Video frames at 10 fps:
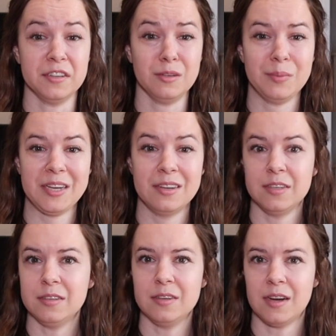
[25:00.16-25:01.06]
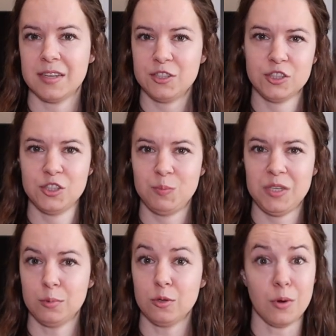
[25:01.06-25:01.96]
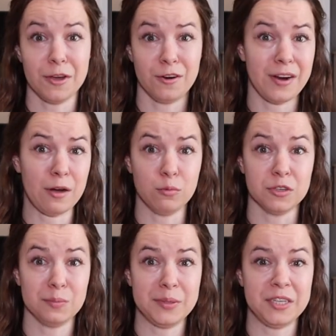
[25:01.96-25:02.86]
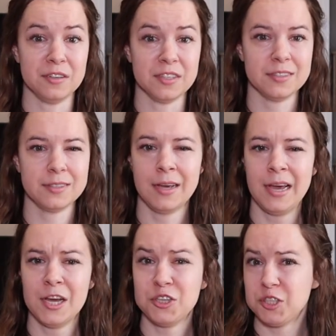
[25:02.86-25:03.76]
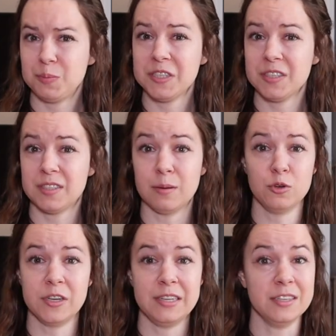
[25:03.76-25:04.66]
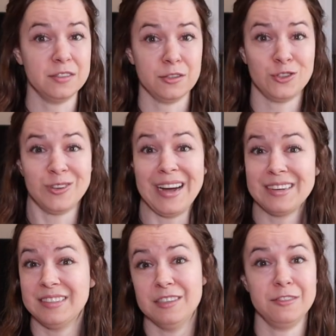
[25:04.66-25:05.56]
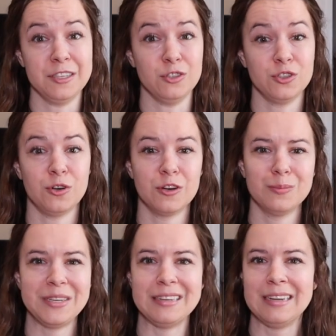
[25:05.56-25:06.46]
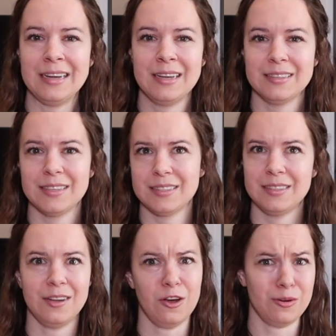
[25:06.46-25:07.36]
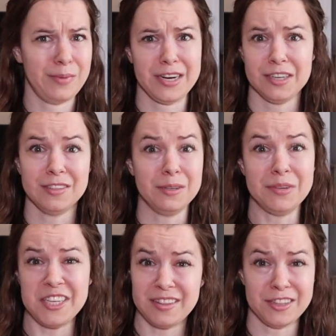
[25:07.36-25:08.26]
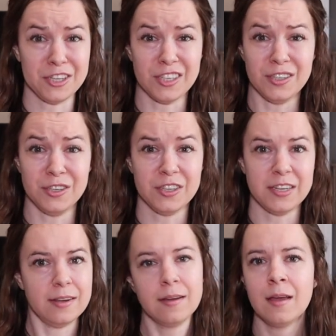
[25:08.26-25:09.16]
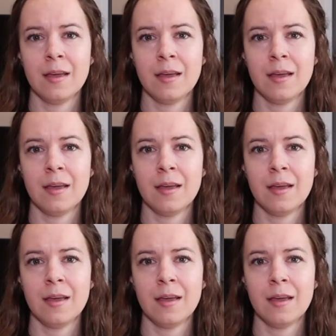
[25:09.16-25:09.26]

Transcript: up and not judge people by their outward appearance. Just because someone is attractive and charming doesn't automatically mean they're good.